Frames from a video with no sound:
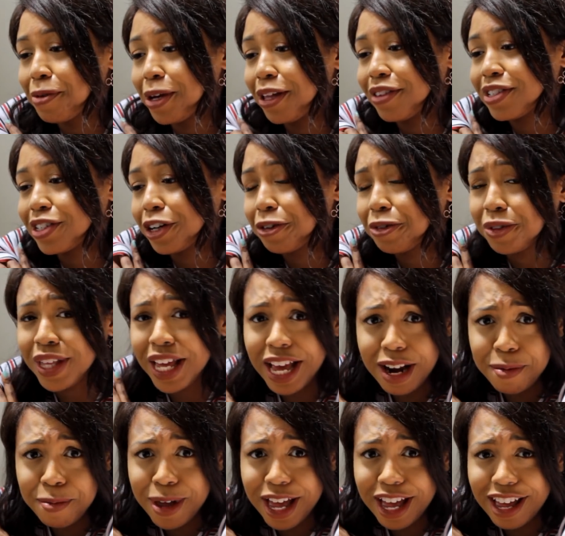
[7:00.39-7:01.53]
me, this started with
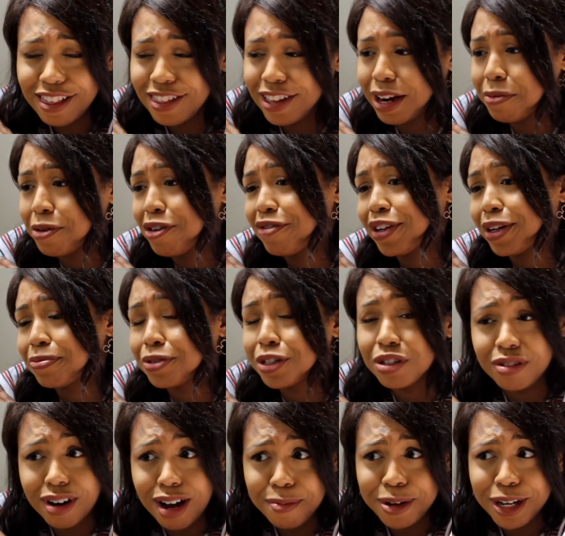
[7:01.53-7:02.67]
anime, then I moved up to
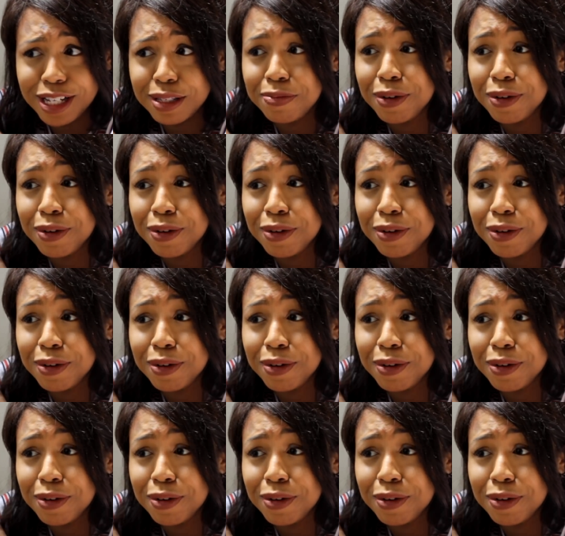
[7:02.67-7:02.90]
dramas,